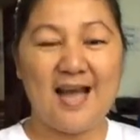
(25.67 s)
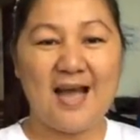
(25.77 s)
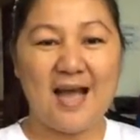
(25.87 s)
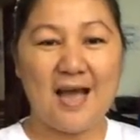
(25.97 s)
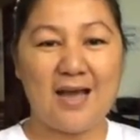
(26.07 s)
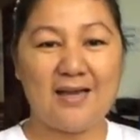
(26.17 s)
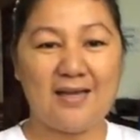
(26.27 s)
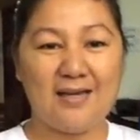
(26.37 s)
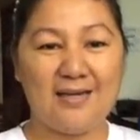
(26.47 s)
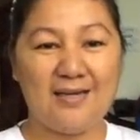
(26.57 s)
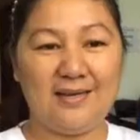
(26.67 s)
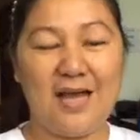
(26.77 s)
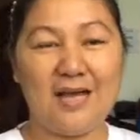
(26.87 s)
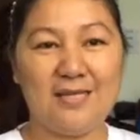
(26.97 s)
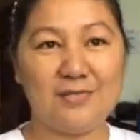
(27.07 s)

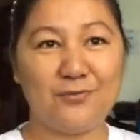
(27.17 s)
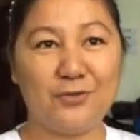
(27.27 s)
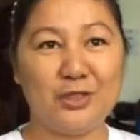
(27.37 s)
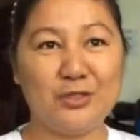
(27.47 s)
As for